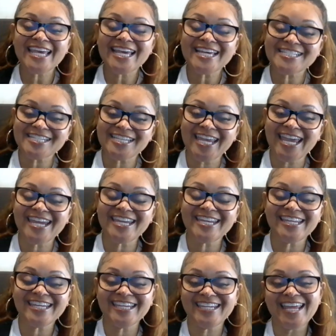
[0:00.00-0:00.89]
stay
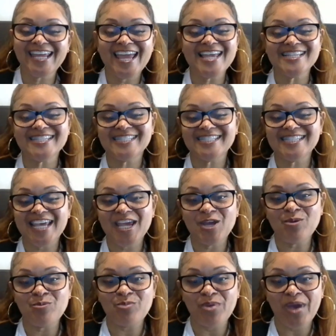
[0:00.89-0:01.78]
educated,
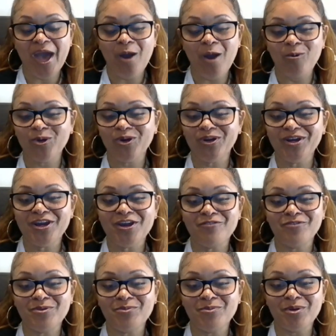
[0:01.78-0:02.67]
and stay
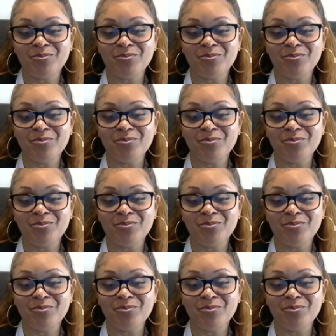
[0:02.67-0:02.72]
empowered.